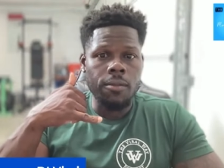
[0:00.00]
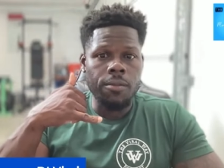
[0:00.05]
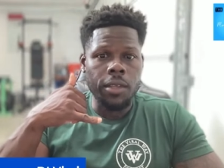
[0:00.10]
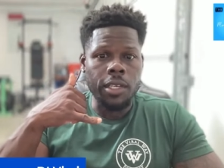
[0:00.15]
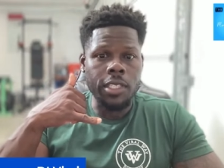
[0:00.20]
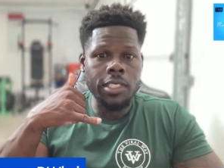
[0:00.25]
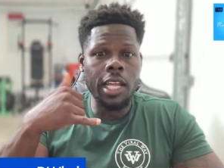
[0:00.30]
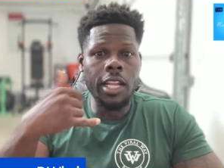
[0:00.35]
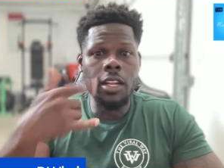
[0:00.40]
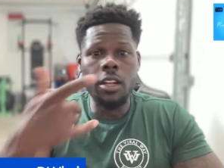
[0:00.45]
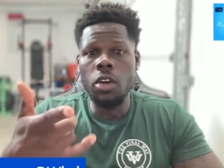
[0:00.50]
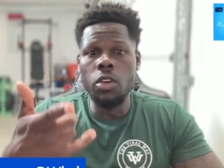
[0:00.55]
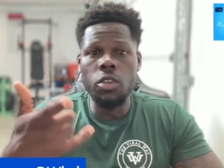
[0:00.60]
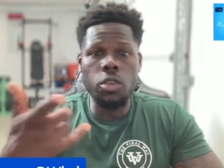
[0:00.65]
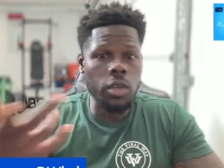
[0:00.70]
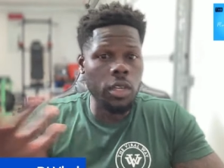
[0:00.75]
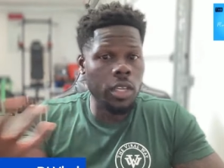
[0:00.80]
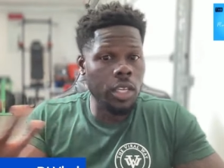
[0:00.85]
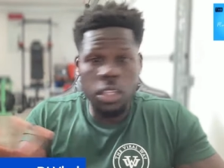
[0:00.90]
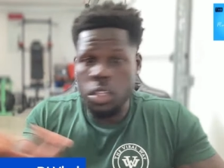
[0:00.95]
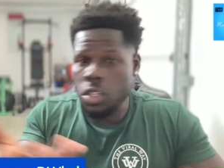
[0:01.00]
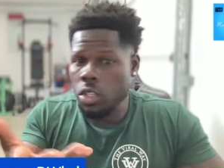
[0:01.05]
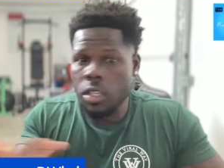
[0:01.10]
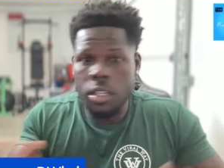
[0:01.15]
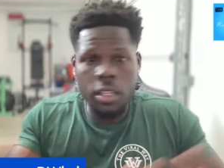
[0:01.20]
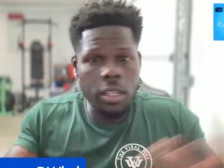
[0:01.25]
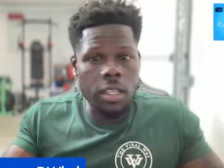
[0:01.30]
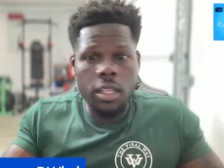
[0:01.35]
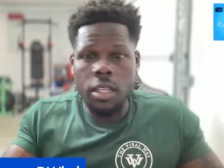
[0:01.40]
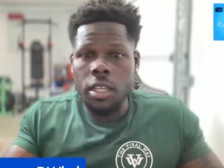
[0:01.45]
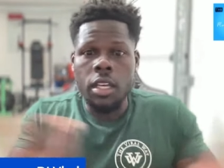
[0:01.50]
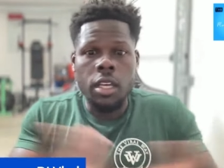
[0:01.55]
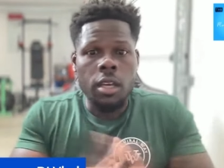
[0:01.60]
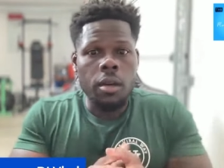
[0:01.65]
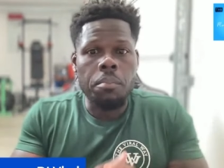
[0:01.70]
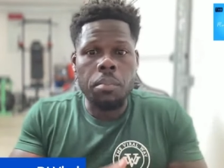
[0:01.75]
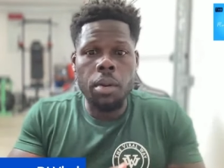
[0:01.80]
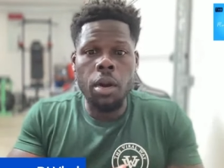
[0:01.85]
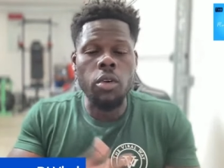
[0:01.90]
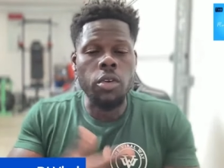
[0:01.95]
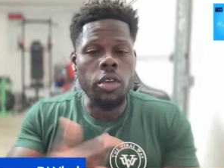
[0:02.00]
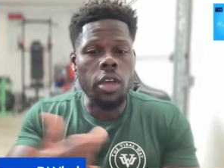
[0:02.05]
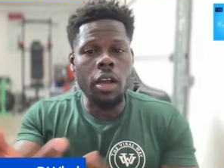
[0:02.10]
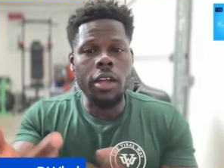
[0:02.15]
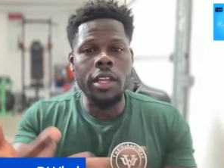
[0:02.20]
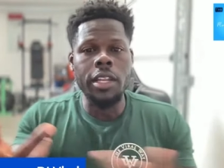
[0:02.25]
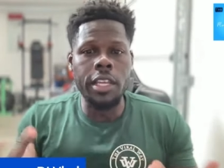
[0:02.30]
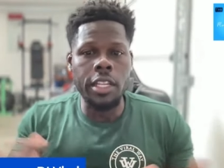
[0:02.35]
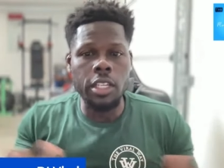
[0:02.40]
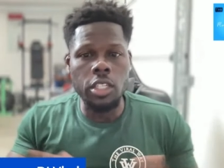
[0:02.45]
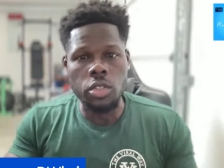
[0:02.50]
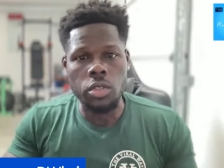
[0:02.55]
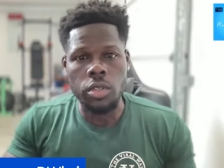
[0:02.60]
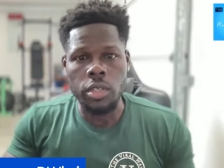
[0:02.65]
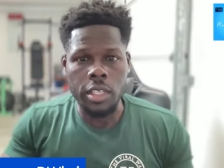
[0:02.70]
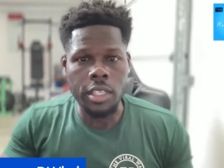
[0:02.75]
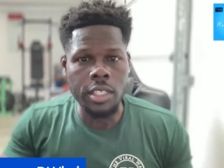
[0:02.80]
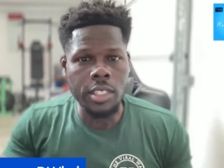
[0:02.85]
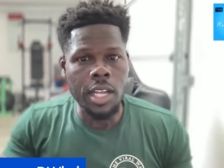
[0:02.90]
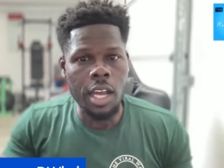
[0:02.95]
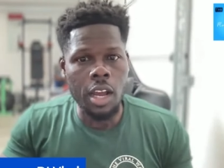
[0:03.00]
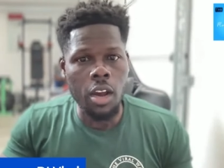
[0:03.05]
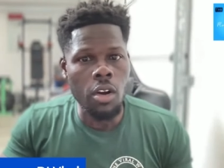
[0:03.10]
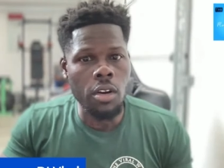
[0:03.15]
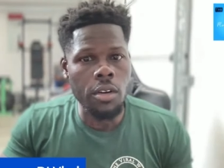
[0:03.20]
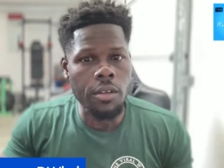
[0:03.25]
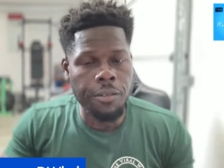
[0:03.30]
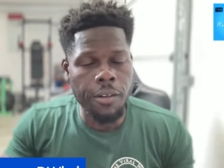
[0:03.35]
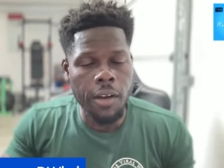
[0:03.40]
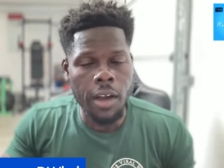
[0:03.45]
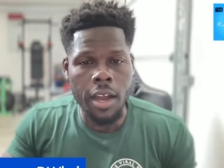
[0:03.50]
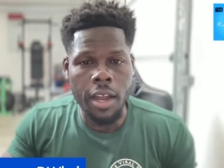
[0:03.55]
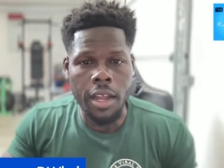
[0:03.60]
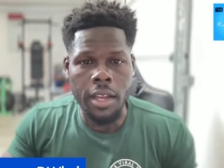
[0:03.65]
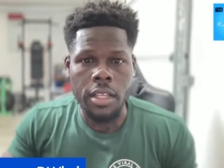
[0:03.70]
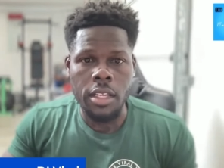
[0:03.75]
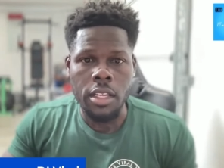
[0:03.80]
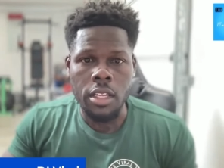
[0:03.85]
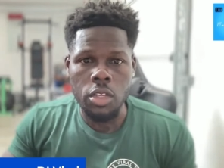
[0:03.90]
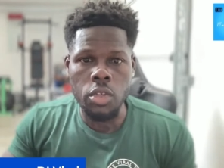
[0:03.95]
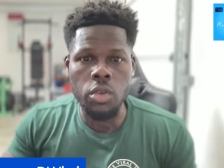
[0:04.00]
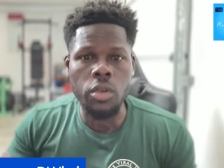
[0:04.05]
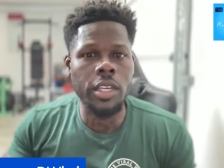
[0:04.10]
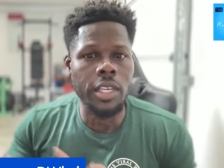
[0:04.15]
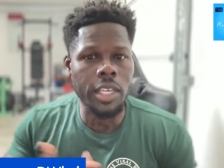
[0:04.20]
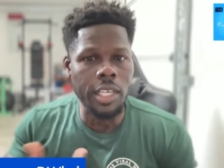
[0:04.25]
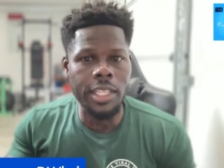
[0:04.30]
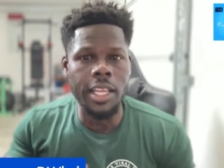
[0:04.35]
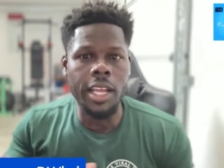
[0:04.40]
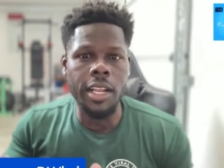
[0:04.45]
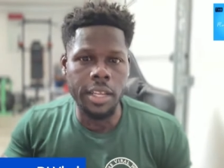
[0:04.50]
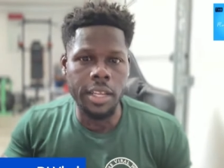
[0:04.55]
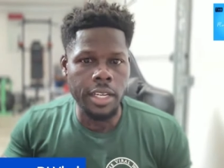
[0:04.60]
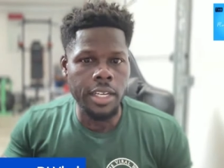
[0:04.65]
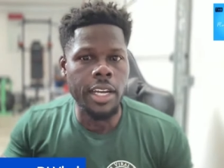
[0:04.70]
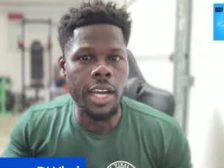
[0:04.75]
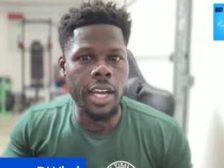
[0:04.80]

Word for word: Because I know you, bro, y'all in the industry. He's not hard to find. You can get that nigga